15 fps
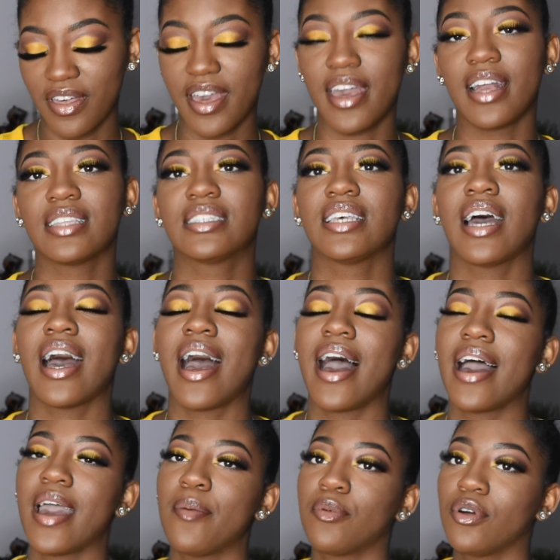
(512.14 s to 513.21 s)
that
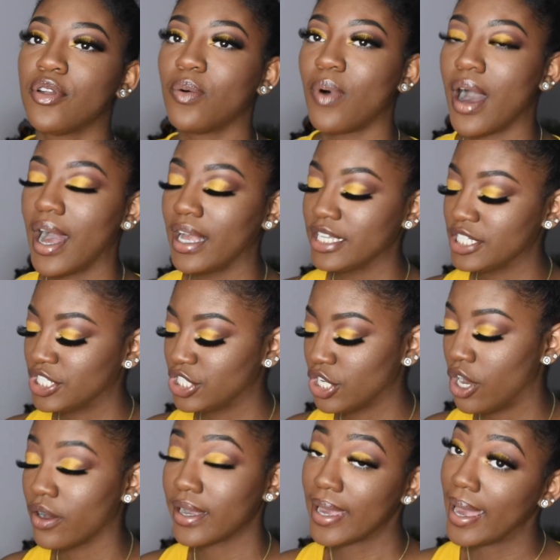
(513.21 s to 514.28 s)
I am gonna watch.
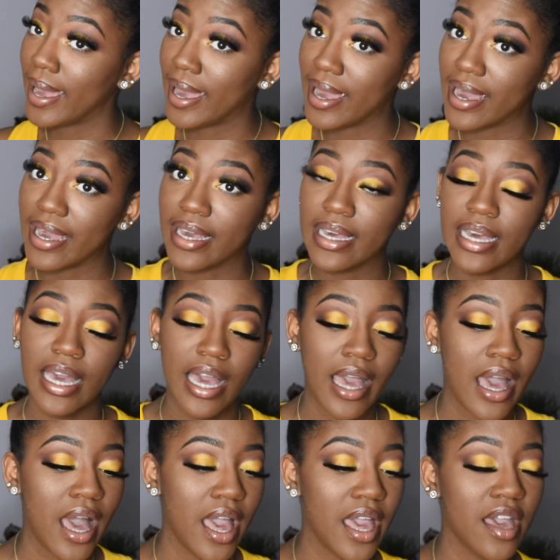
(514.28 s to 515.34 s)
Okay.
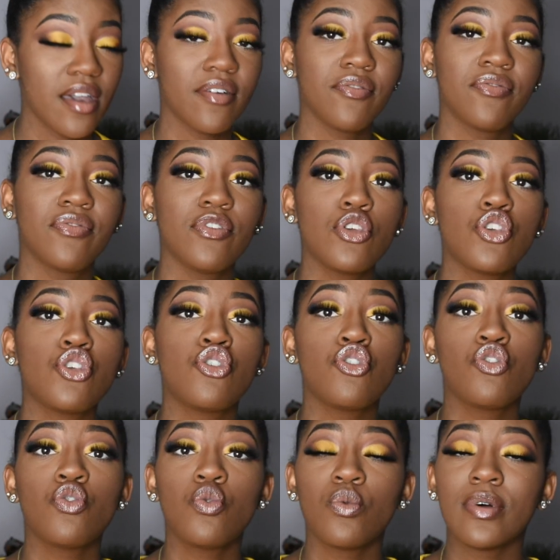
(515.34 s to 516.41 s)
If
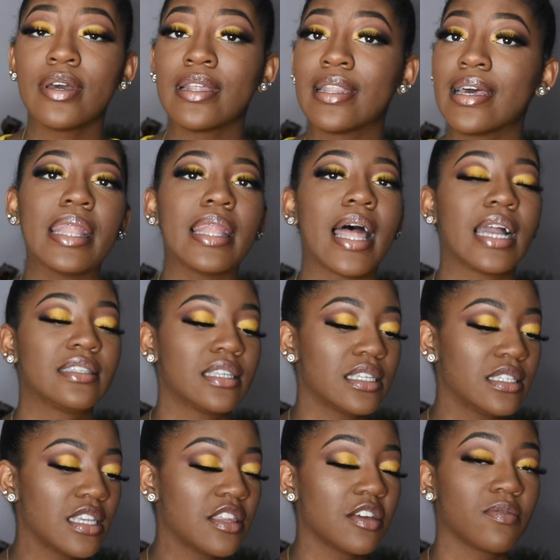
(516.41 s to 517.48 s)
you would like to
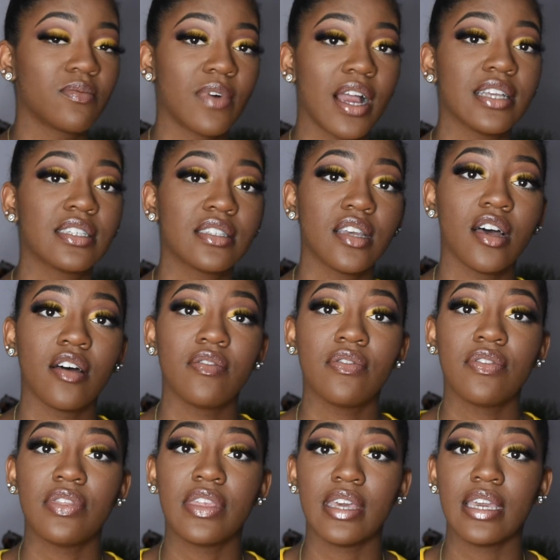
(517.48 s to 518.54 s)
see the rest
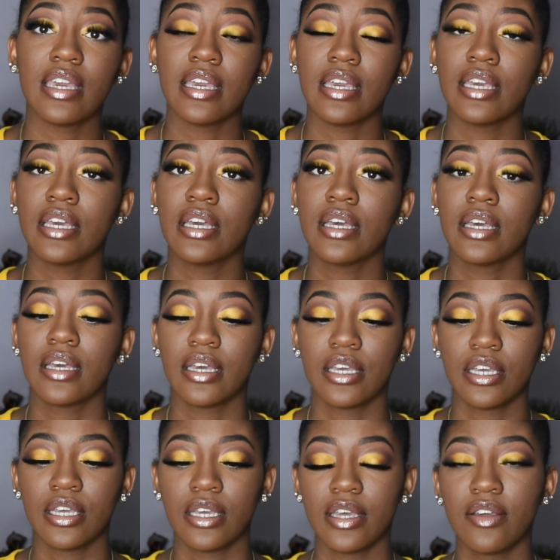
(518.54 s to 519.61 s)
of the
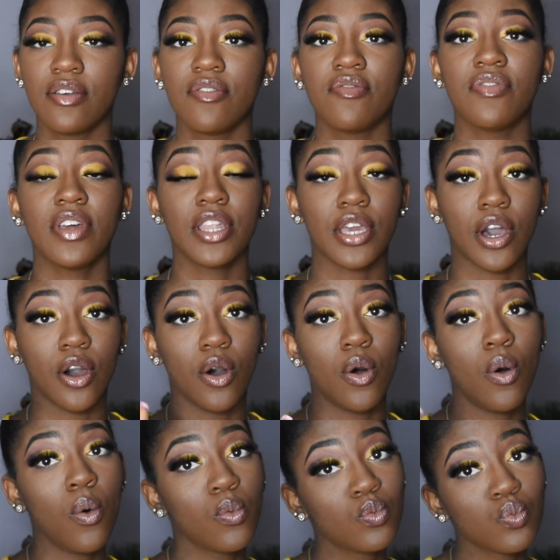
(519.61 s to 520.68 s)

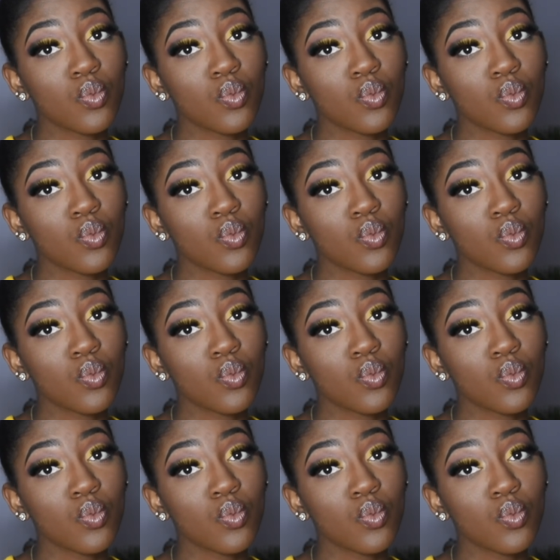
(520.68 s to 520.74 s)
video,